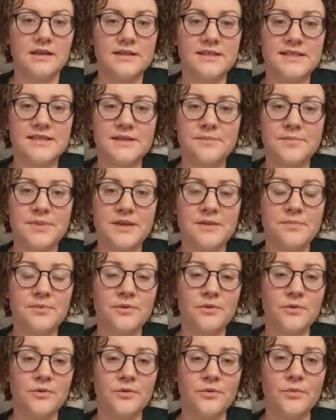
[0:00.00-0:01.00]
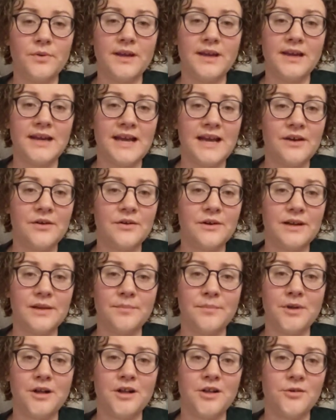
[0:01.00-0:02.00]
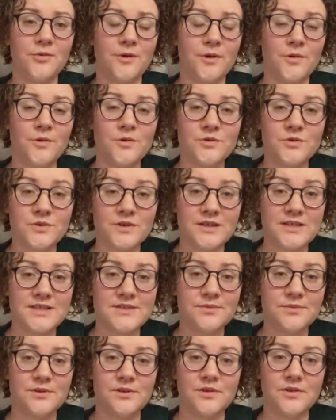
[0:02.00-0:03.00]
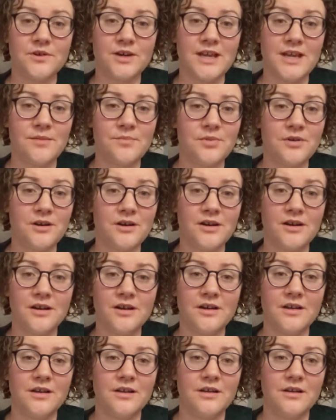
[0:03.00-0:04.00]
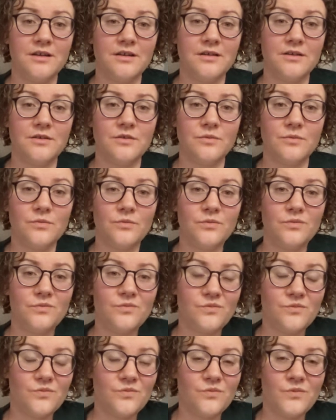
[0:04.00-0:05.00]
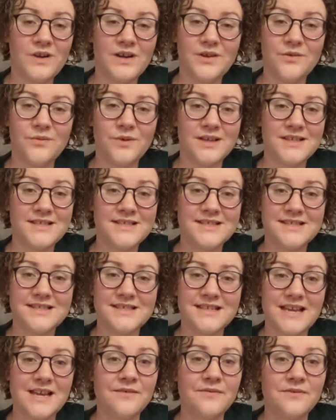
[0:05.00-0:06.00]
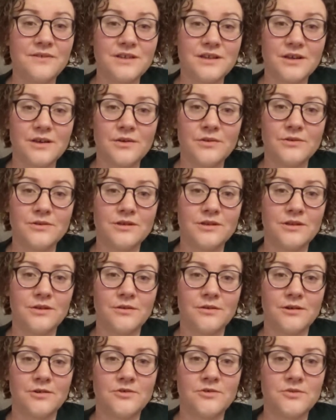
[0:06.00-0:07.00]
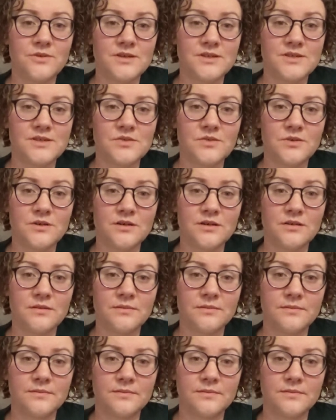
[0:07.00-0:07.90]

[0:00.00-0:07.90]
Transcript: It's the people who went out and bought groceries for their neighbor when it wasn't safe to go to the grocery store.